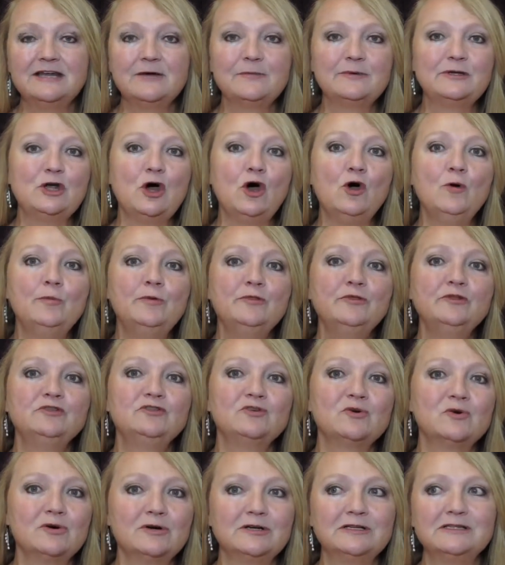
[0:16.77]
I would open the
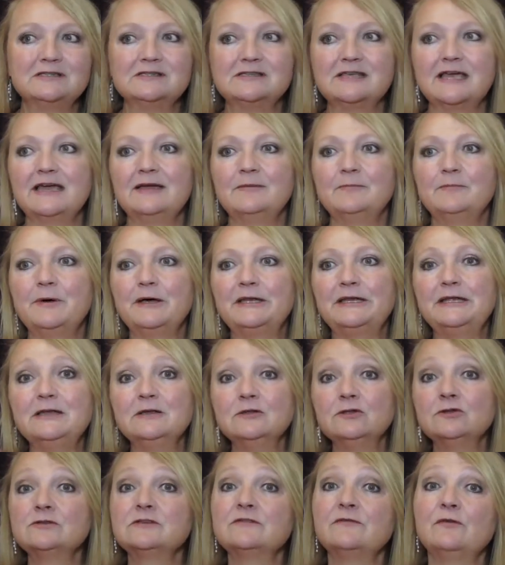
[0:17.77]
door and say, but
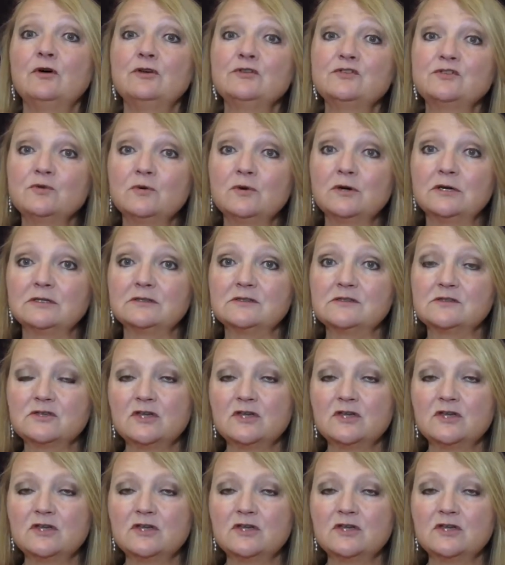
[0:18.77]
healers of all sorts.